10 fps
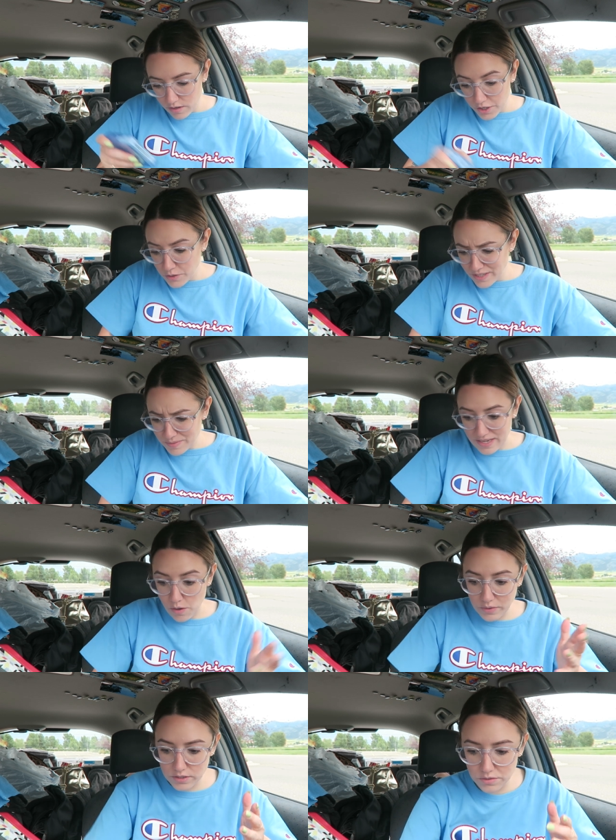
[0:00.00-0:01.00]
Q-tips, I
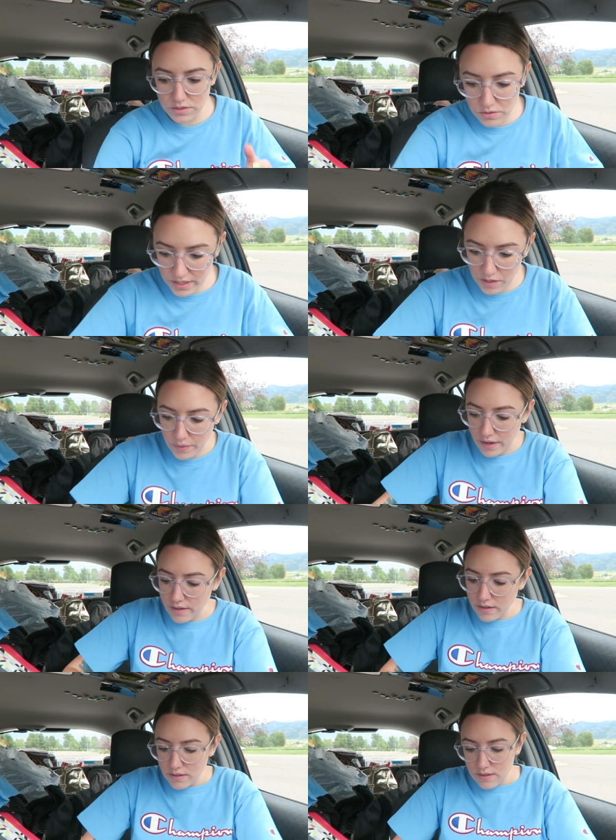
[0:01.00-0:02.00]
always lose those anyway.